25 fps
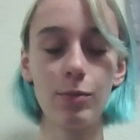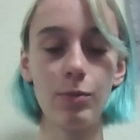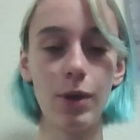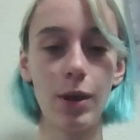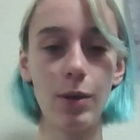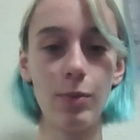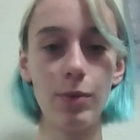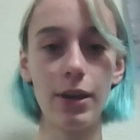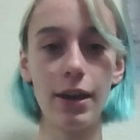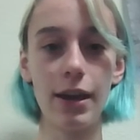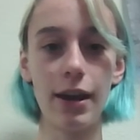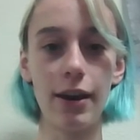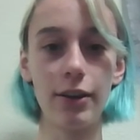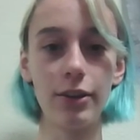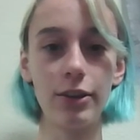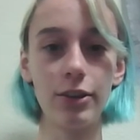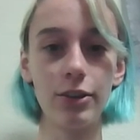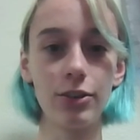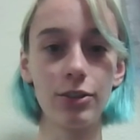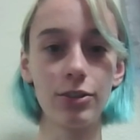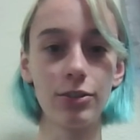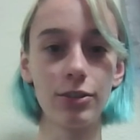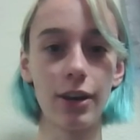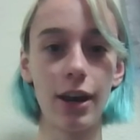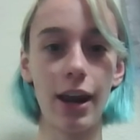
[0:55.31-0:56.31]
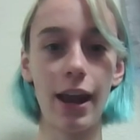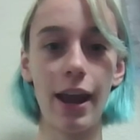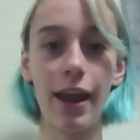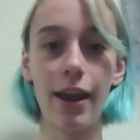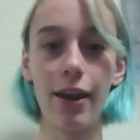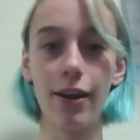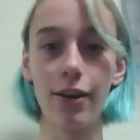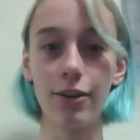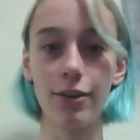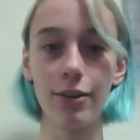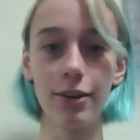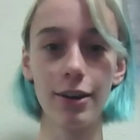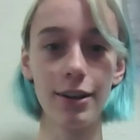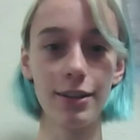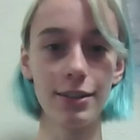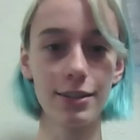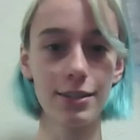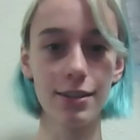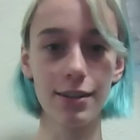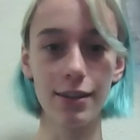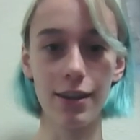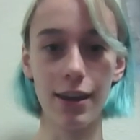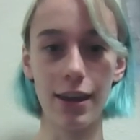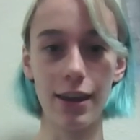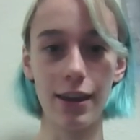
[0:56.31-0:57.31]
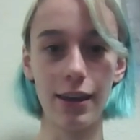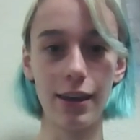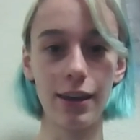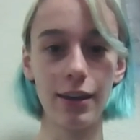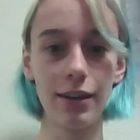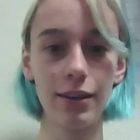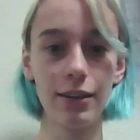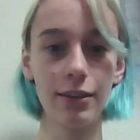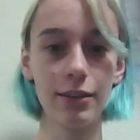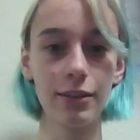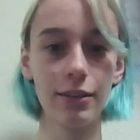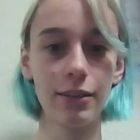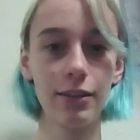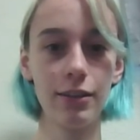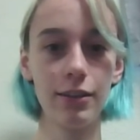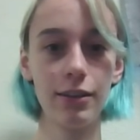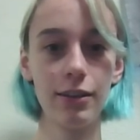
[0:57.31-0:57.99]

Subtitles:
maybe how your hair is laying,